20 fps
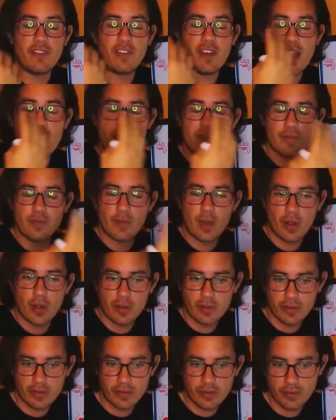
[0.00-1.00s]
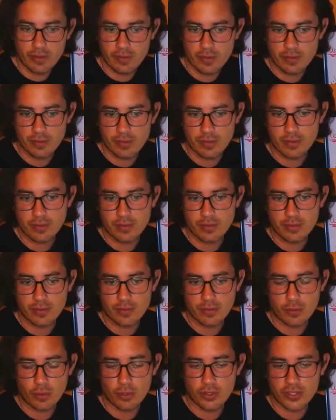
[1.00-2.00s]
5 months.
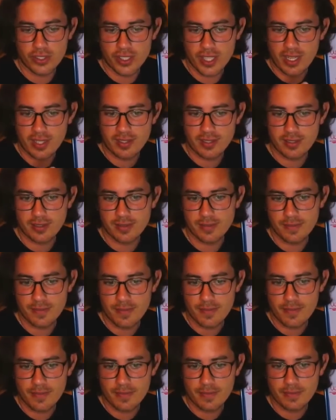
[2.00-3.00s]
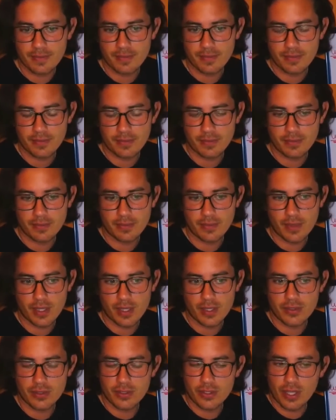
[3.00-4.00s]
Or 6.
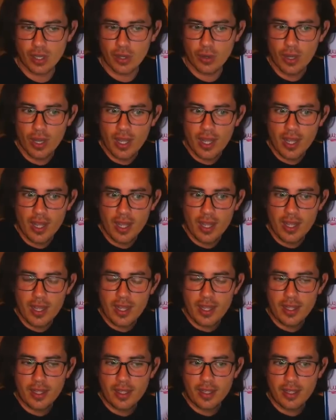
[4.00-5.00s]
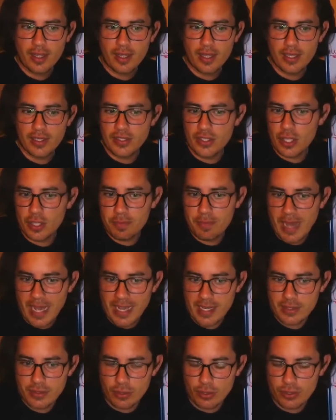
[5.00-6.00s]
So it's not bad,
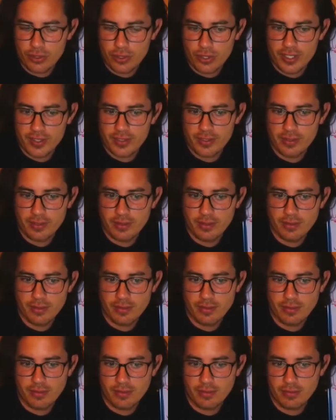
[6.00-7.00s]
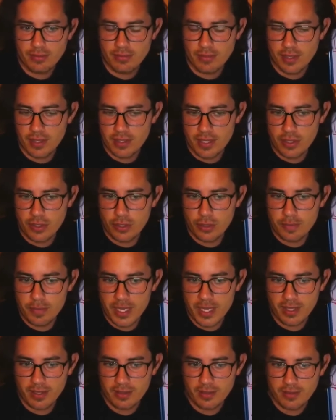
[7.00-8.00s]
a tortoise. It's a good
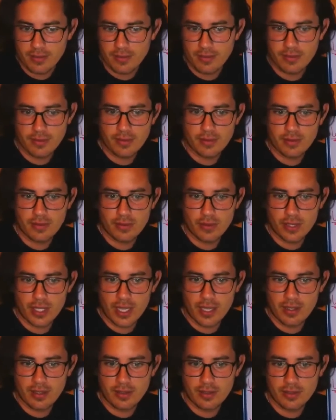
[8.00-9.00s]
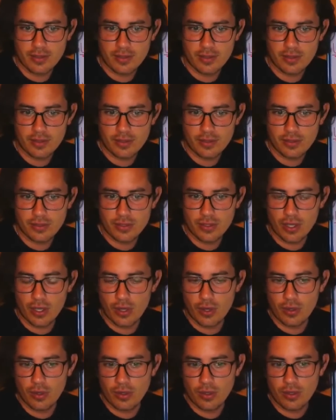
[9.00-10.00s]
being. Okay.
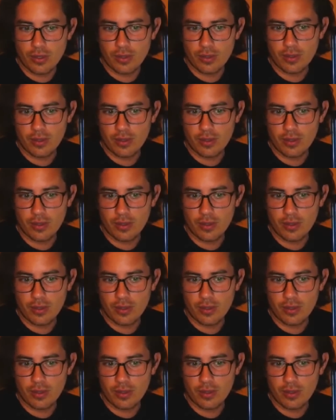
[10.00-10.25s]
So